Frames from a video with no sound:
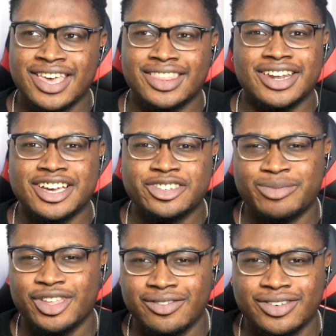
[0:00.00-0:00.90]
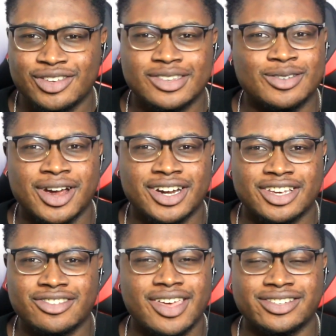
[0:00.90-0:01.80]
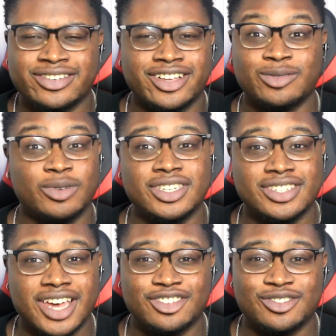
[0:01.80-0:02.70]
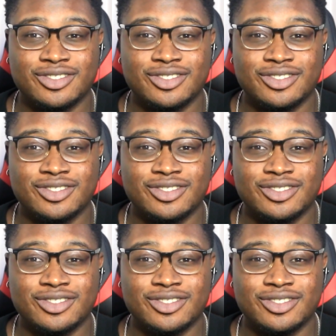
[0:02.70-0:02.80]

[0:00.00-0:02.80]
then 100 million views is around $100,000, which is not true.